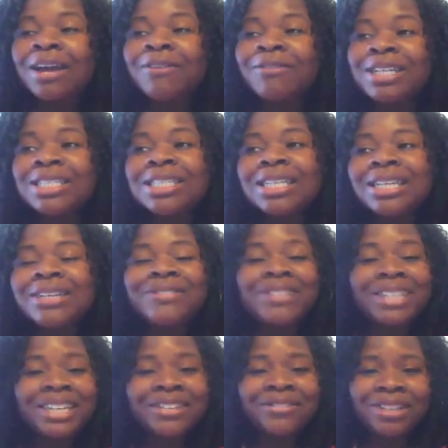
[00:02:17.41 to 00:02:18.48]
recently
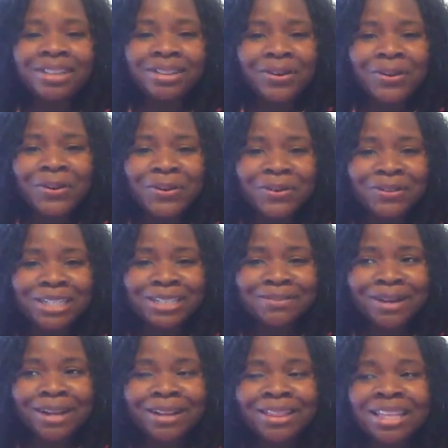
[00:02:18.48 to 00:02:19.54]
forgiven the whole Chris
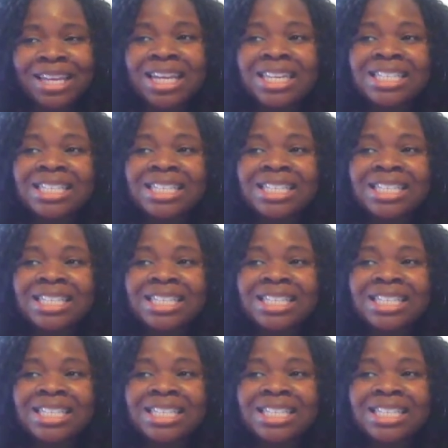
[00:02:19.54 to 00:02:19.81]
Brown thing,